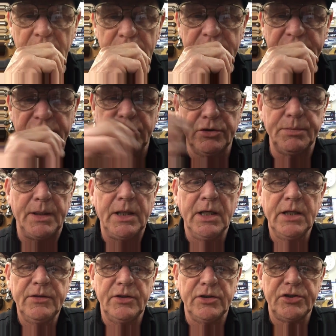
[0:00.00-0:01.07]
excuse me,
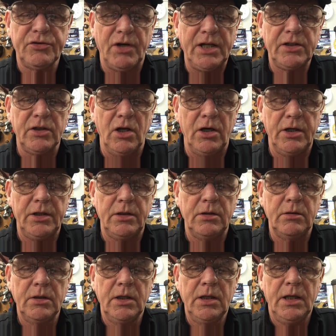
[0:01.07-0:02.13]
the straight line
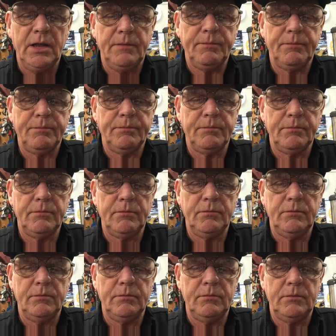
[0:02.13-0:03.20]

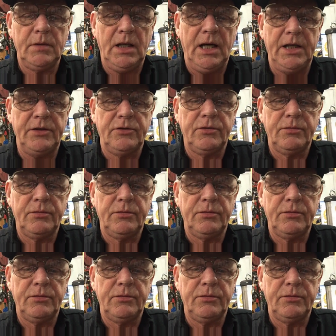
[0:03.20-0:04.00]
8